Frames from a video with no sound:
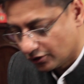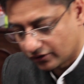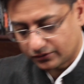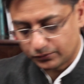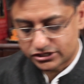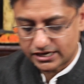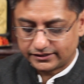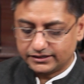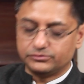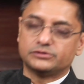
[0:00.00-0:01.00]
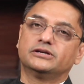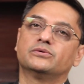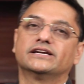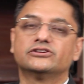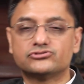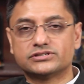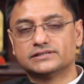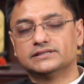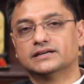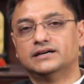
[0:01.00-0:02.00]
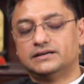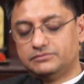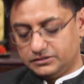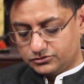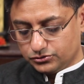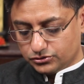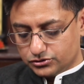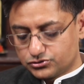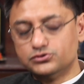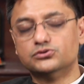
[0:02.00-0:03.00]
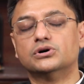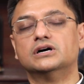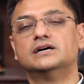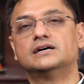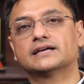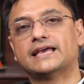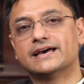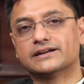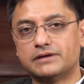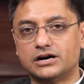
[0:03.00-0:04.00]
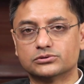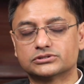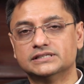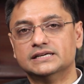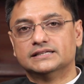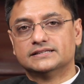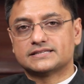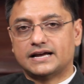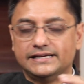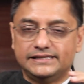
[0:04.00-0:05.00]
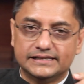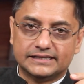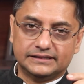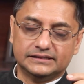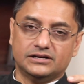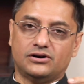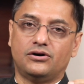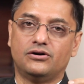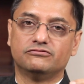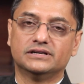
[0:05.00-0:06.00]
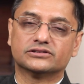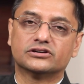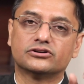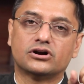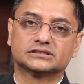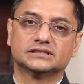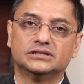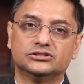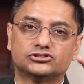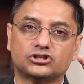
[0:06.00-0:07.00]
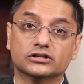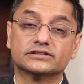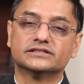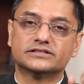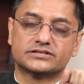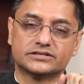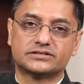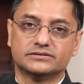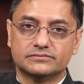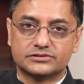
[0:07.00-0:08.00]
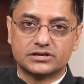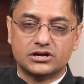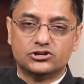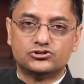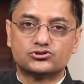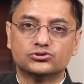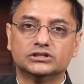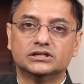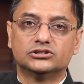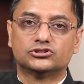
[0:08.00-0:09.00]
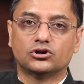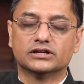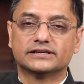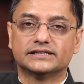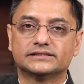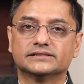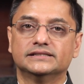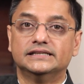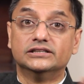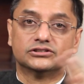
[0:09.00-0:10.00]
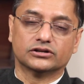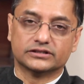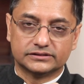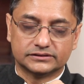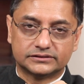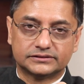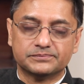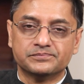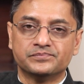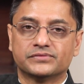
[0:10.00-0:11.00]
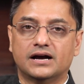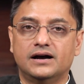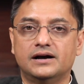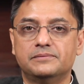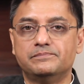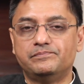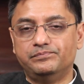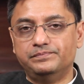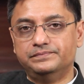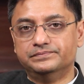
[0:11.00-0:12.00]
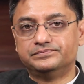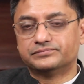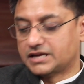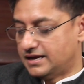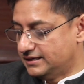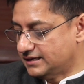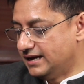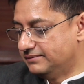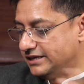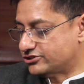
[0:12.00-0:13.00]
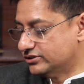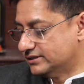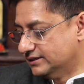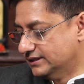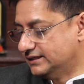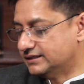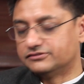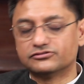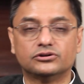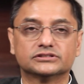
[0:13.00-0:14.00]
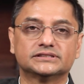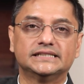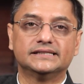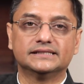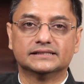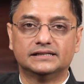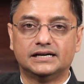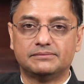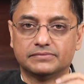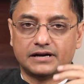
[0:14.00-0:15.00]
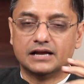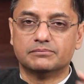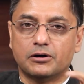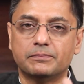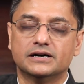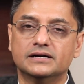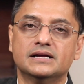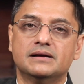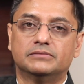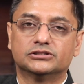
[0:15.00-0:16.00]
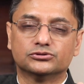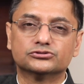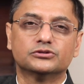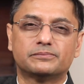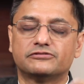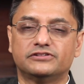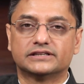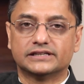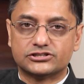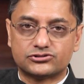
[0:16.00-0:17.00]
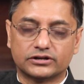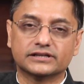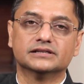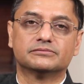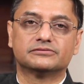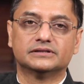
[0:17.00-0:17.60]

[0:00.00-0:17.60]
book which I think would be quite interesting to those who care about this idea of whether or not tolerant systems should tolerate intolerance. I mentioned earlier, of course, reading Karl Popper, but those who prefer a historical